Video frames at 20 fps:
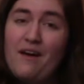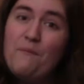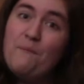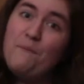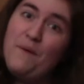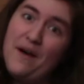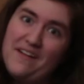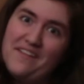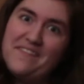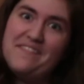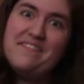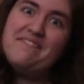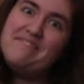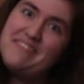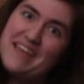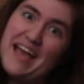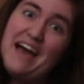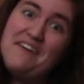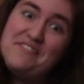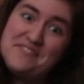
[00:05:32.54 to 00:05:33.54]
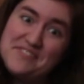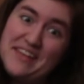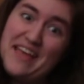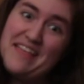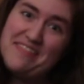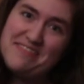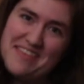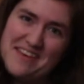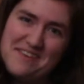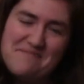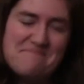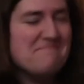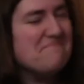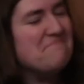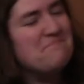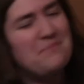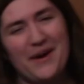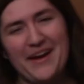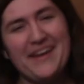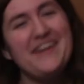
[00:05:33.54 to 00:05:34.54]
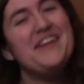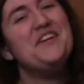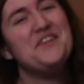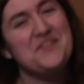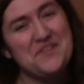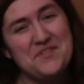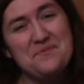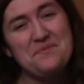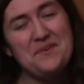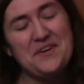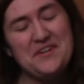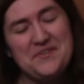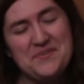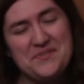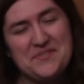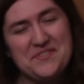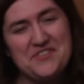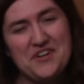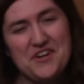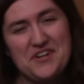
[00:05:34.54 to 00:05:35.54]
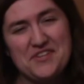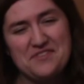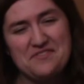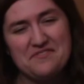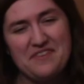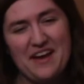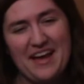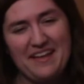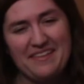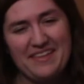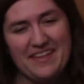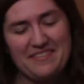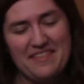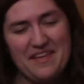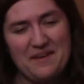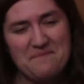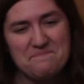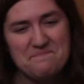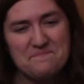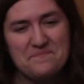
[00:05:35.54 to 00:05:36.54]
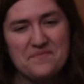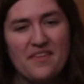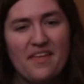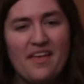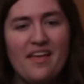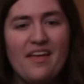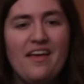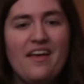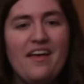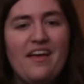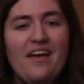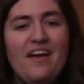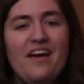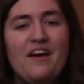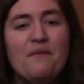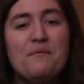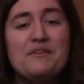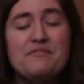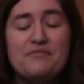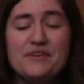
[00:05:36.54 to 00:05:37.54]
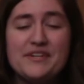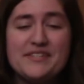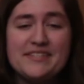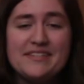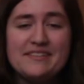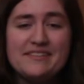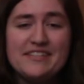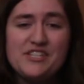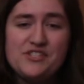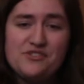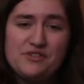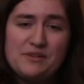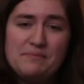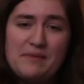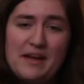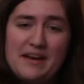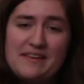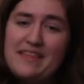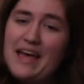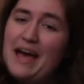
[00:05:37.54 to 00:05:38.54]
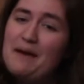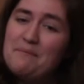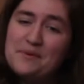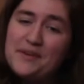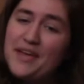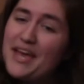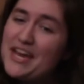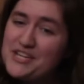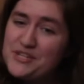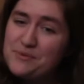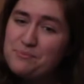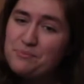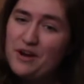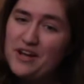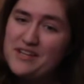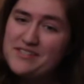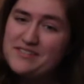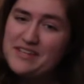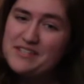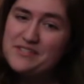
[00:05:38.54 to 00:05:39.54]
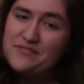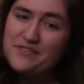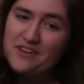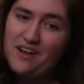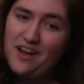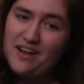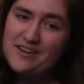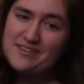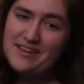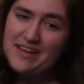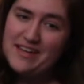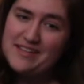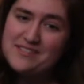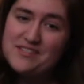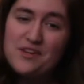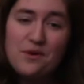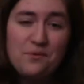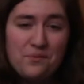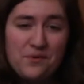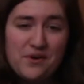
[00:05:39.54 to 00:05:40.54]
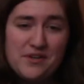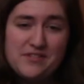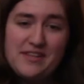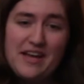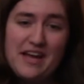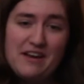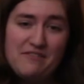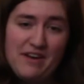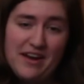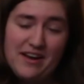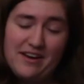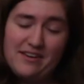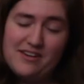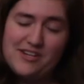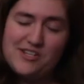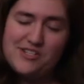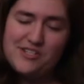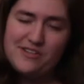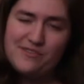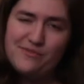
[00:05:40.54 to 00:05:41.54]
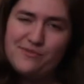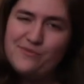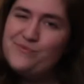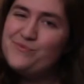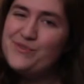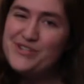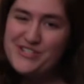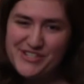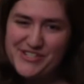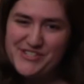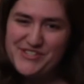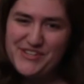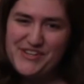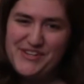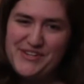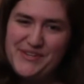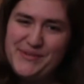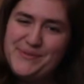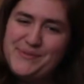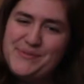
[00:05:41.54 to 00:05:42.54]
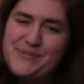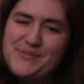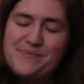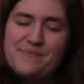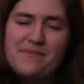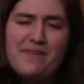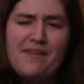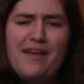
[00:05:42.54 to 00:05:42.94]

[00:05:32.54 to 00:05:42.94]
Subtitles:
Well, they have to get them, but you're the one who's in charge of filing them. We've recently streamlined the application process for contests, awards, and recognition, which is good news.